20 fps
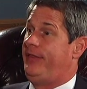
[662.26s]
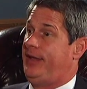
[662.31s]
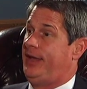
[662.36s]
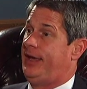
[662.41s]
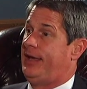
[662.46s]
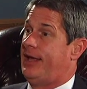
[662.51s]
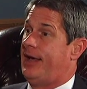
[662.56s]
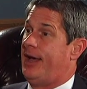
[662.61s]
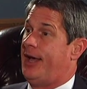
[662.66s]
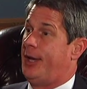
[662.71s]
the
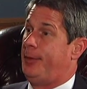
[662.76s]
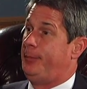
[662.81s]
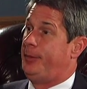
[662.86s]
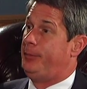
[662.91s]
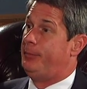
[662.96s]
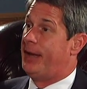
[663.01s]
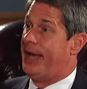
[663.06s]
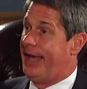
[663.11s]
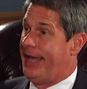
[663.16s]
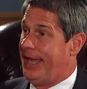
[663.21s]
economy,
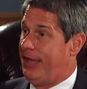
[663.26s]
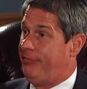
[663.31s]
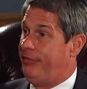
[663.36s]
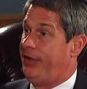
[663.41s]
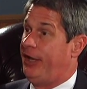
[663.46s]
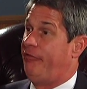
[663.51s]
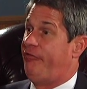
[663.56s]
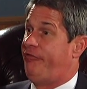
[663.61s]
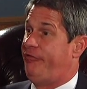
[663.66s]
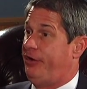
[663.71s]
by having
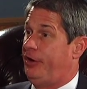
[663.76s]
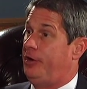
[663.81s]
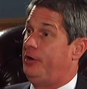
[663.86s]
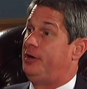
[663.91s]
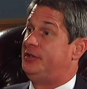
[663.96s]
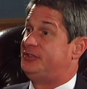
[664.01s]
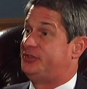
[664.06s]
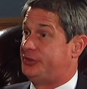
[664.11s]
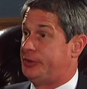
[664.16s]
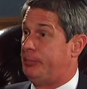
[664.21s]
a fairer,
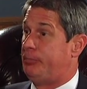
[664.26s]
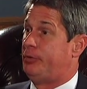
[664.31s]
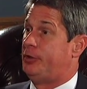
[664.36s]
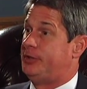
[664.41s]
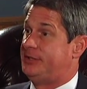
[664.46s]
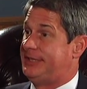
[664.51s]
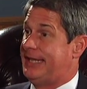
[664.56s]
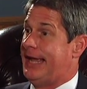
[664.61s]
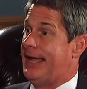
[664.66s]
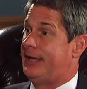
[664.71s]
simpler
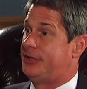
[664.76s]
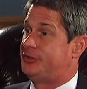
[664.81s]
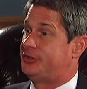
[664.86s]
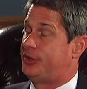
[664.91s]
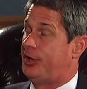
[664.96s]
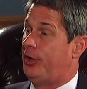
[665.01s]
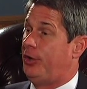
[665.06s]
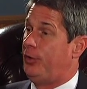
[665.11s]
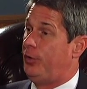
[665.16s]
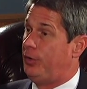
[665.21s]
tax
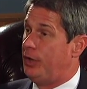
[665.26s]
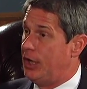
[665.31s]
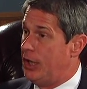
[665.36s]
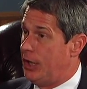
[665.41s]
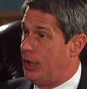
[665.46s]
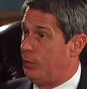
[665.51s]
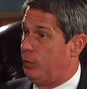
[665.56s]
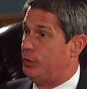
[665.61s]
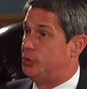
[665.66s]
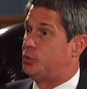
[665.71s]
code,
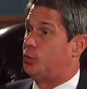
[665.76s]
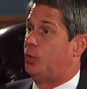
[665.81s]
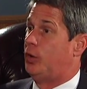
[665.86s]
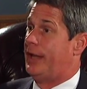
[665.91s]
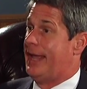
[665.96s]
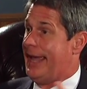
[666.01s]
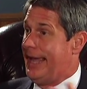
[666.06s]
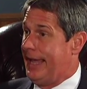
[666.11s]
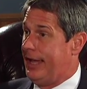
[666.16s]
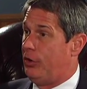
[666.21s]
which will
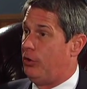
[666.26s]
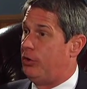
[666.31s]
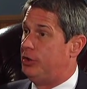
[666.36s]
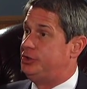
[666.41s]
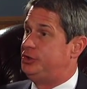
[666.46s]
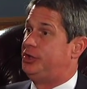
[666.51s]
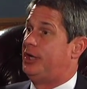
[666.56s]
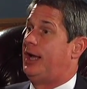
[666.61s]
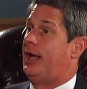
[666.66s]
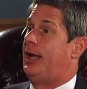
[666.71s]
add on
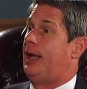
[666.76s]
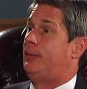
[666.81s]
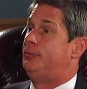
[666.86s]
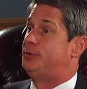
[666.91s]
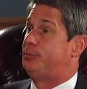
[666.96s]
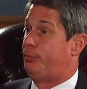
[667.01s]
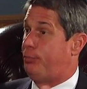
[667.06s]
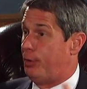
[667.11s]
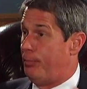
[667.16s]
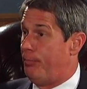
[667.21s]
jobs,
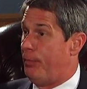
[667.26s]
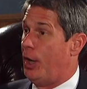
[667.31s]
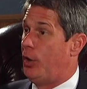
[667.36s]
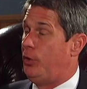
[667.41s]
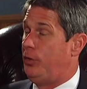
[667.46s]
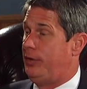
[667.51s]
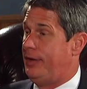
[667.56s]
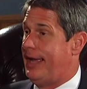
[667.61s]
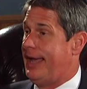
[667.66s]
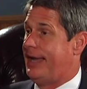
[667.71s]

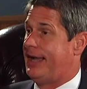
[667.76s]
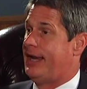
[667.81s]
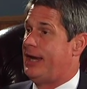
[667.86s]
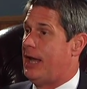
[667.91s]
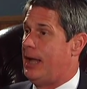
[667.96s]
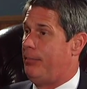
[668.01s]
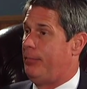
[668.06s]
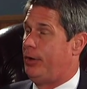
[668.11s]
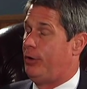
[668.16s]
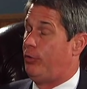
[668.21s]
promote
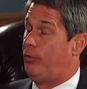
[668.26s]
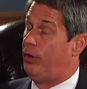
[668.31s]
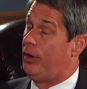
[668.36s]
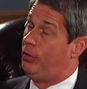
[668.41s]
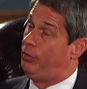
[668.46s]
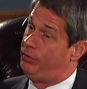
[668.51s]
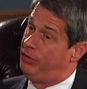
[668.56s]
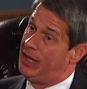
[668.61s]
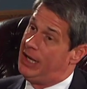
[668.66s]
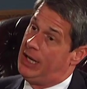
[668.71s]
economic
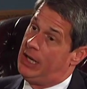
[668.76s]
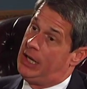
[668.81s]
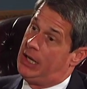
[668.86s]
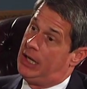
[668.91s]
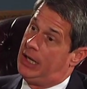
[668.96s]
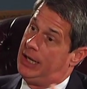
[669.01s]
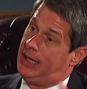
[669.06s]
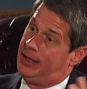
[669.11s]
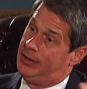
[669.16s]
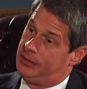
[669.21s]
growth.
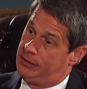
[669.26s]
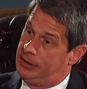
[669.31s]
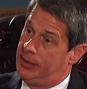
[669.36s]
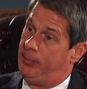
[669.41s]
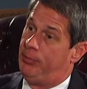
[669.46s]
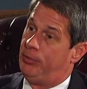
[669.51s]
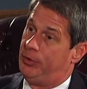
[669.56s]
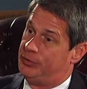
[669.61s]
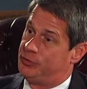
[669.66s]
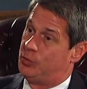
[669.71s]

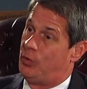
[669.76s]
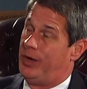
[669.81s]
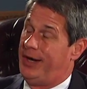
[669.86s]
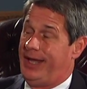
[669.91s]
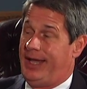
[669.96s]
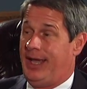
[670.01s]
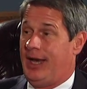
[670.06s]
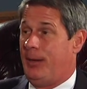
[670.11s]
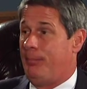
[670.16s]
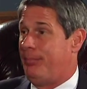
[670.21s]
Liberals want to
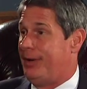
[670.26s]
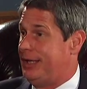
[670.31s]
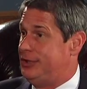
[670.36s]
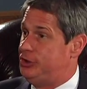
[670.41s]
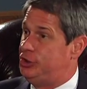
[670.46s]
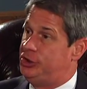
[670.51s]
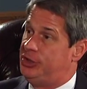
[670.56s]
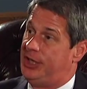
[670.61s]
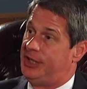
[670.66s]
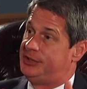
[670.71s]
get it by
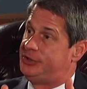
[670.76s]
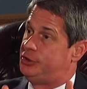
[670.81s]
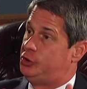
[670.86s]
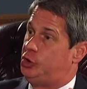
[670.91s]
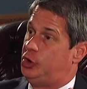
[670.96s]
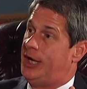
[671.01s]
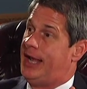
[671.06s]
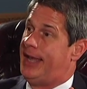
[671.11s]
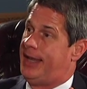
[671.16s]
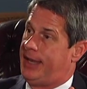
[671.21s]
just
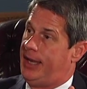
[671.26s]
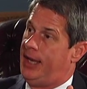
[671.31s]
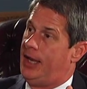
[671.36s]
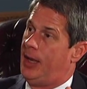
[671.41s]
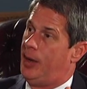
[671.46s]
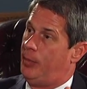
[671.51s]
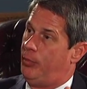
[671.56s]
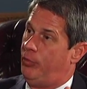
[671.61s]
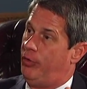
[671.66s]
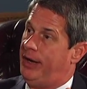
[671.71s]
jacking
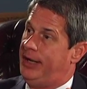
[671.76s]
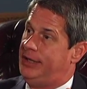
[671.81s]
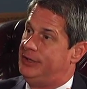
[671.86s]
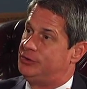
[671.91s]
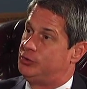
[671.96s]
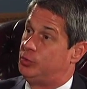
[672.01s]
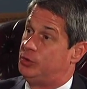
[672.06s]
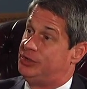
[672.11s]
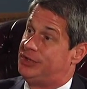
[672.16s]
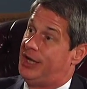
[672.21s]
up
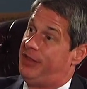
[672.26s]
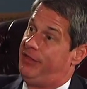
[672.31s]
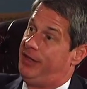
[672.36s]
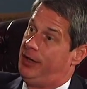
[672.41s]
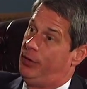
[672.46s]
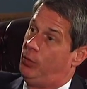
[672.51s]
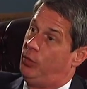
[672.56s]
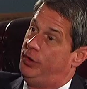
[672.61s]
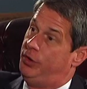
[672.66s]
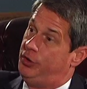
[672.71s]
rates, which I
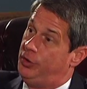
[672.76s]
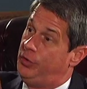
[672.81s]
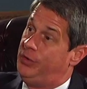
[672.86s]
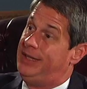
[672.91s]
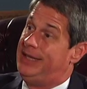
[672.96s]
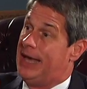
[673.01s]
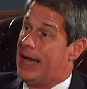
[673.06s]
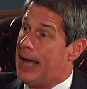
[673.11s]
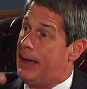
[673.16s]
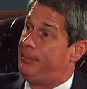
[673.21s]
think would do
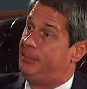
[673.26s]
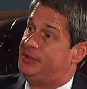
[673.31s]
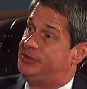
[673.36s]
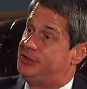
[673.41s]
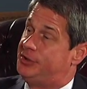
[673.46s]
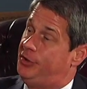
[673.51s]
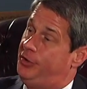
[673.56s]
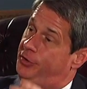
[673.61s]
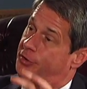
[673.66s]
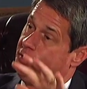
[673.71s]
the
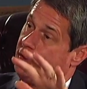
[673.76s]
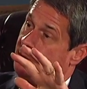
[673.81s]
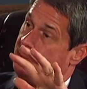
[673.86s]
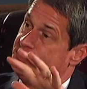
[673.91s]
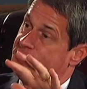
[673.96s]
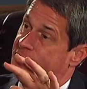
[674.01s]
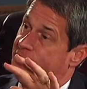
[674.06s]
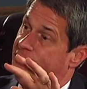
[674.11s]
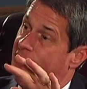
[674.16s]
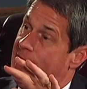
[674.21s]
opposite in
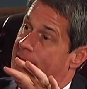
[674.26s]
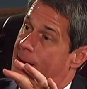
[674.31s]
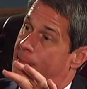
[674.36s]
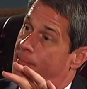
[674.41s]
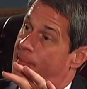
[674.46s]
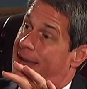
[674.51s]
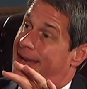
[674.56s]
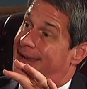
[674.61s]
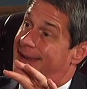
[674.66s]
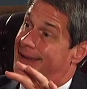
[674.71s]
terms of
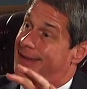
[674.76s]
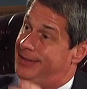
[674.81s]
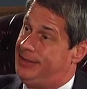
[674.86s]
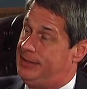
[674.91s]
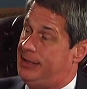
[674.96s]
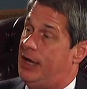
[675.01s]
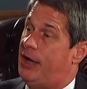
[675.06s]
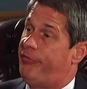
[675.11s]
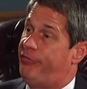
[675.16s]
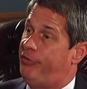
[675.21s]
making it
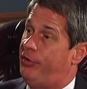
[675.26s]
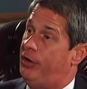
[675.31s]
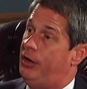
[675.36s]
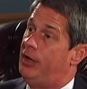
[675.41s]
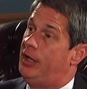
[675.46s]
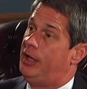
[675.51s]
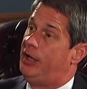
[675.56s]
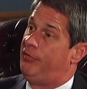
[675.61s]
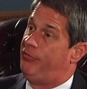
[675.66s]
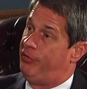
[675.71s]
tougher
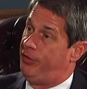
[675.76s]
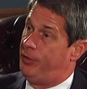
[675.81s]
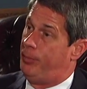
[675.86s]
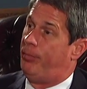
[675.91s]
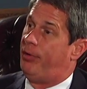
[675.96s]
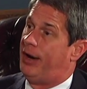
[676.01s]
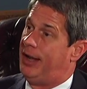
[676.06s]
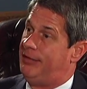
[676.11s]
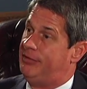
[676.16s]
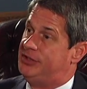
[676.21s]
for the
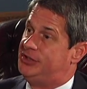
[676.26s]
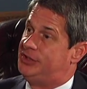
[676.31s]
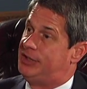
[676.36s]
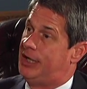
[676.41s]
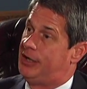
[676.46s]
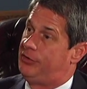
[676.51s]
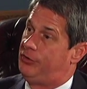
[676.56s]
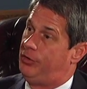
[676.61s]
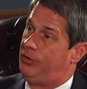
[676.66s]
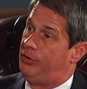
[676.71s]
private
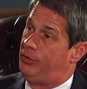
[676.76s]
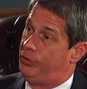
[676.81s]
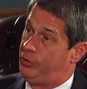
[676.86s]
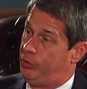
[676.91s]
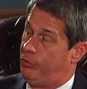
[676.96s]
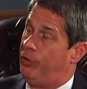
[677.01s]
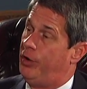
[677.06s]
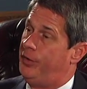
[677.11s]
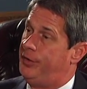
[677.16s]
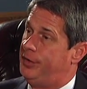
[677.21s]
sector to
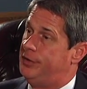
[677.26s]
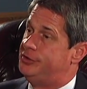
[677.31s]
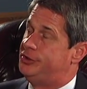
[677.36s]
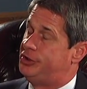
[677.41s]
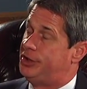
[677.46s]
grow those